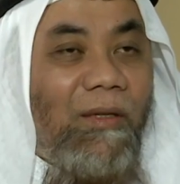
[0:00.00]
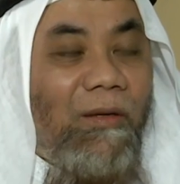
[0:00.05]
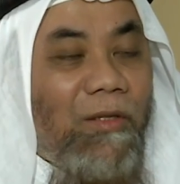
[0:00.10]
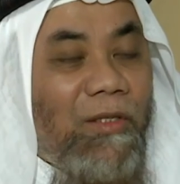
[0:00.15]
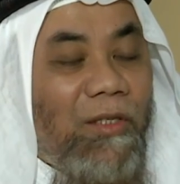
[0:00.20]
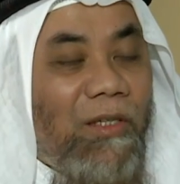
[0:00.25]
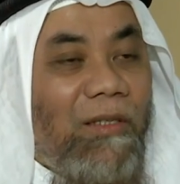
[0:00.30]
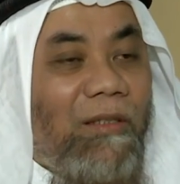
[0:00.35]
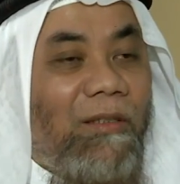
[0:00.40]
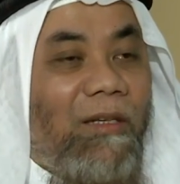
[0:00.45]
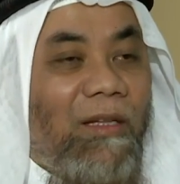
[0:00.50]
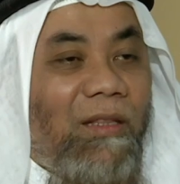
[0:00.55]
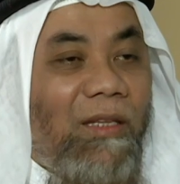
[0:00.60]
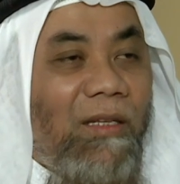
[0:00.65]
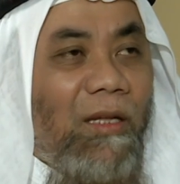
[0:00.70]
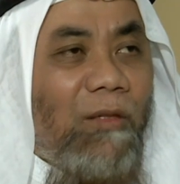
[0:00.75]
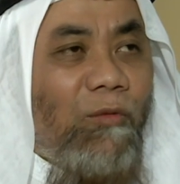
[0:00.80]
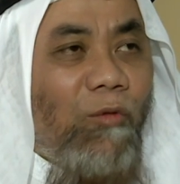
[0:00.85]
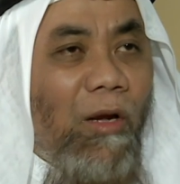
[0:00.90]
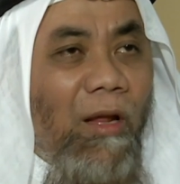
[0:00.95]
Also, another
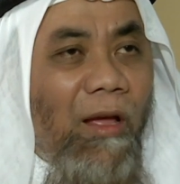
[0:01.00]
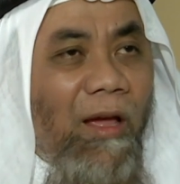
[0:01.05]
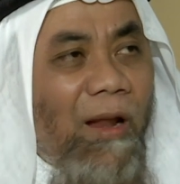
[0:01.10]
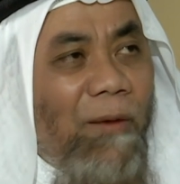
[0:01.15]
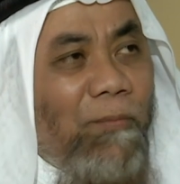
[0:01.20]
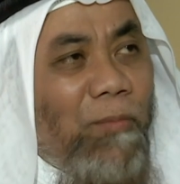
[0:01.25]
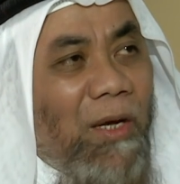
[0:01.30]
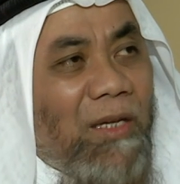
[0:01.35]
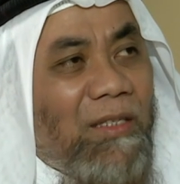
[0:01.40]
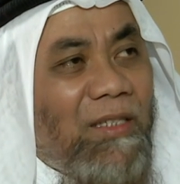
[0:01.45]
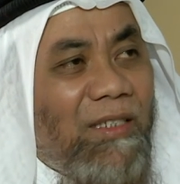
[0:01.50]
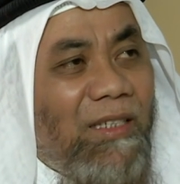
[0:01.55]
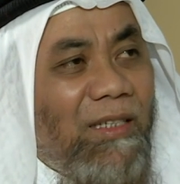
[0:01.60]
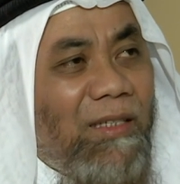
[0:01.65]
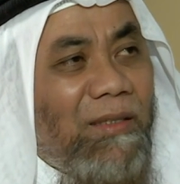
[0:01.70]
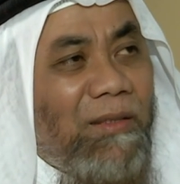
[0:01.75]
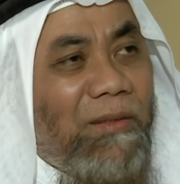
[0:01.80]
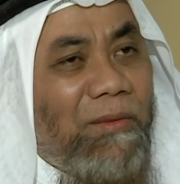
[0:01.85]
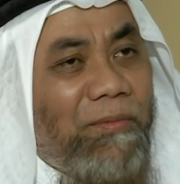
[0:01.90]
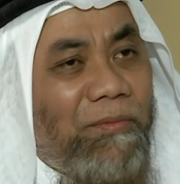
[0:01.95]
thing that will help us
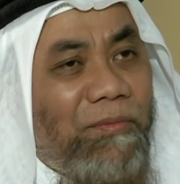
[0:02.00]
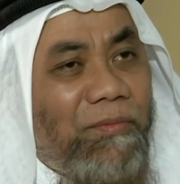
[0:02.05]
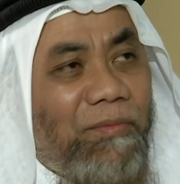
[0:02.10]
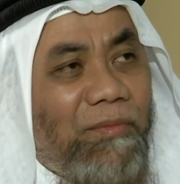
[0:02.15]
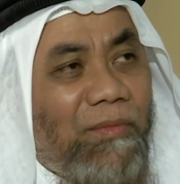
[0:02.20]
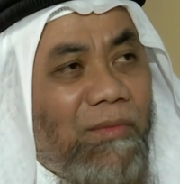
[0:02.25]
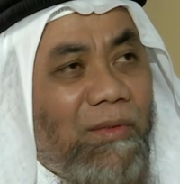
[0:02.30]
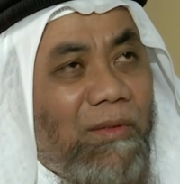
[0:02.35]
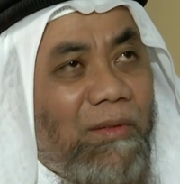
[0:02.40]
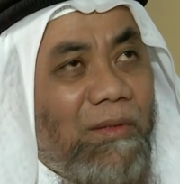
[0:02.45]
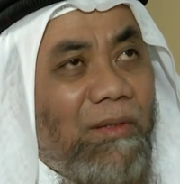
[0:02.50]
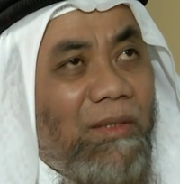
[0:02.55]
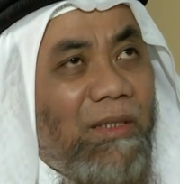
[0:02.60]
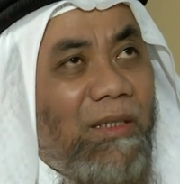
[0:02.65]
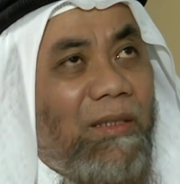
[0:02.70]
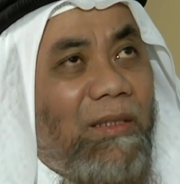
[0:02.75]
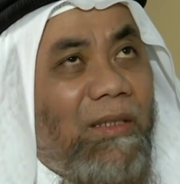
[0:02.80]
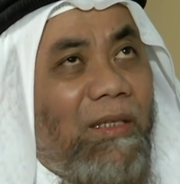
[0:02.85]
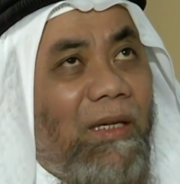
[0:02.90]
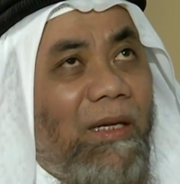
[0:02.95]
in
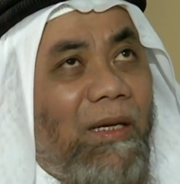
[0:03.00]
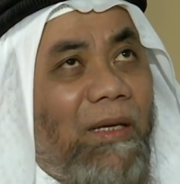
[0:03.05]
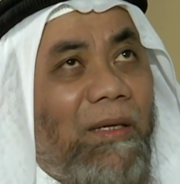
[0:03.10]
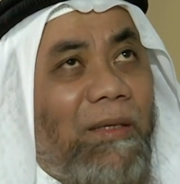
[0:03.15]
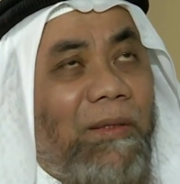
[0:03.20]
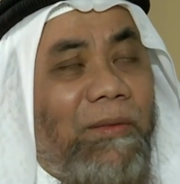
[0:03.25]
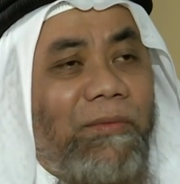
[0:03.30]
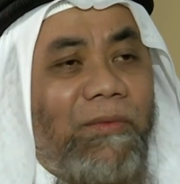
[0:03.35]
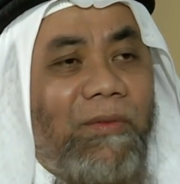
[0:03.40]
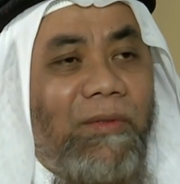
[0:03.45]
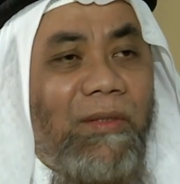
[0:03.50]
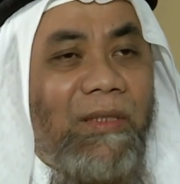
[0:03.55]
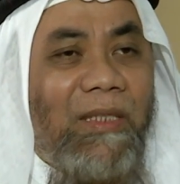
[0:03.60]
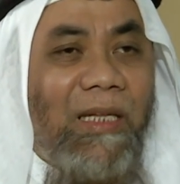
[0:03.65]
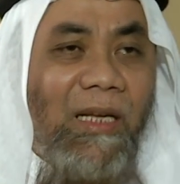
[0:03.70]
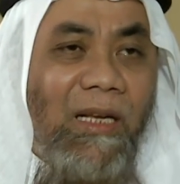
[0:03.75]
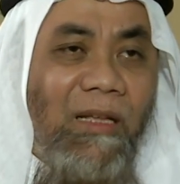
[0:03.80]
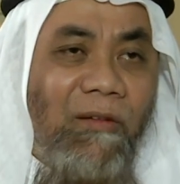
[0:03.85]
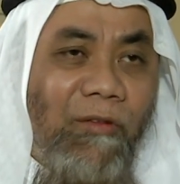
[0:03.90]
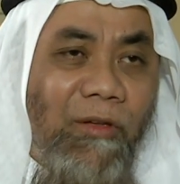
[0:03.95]

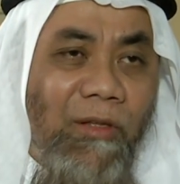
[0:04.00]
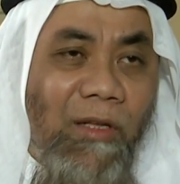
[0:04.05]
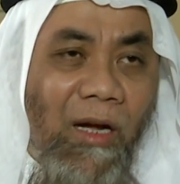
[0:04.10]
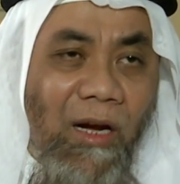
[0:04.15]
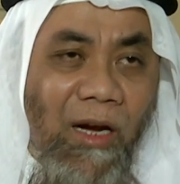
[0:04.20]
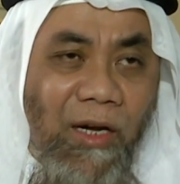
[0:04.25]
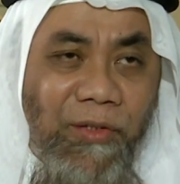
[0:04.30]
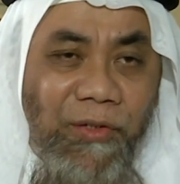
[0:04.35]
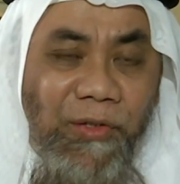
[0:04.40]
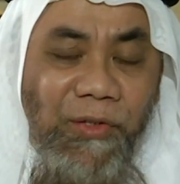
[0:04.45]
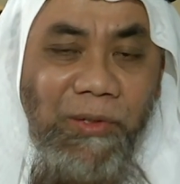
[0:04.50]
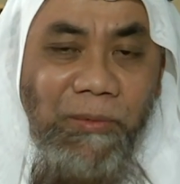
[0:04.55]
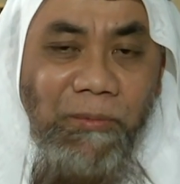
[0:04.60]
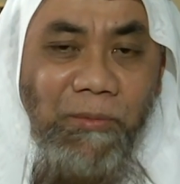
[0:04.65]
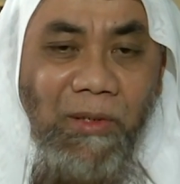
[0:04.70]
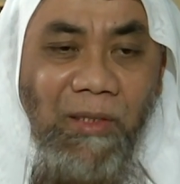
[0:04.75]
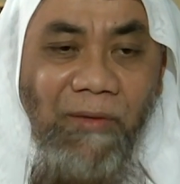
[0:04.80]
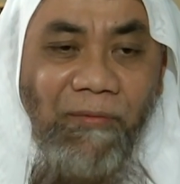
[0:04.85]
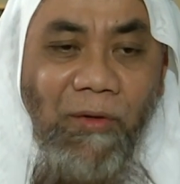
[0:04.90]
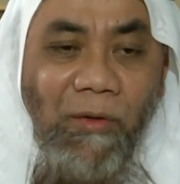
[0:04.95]
dealing with hardship
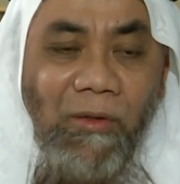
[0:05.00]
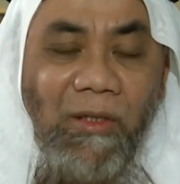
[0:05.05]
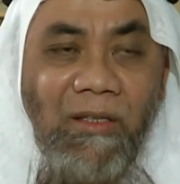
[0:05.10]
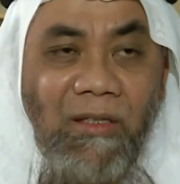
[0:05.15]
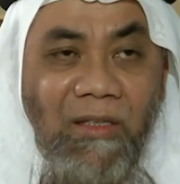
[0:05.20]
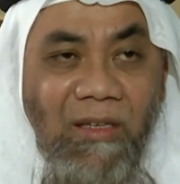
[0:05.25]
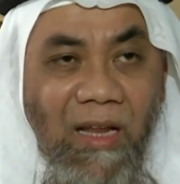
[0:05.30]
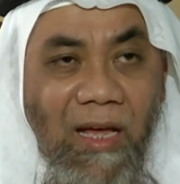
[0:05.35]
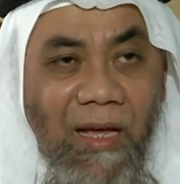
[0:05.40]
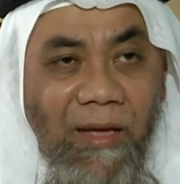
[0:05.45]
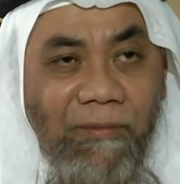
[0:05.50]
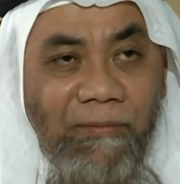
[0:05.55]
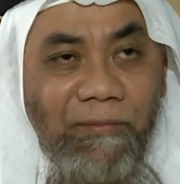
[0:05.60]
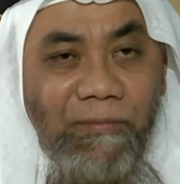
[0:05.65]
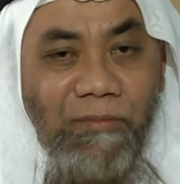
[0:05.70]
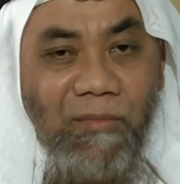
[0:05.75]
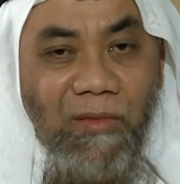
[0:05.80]
and difficulty in life,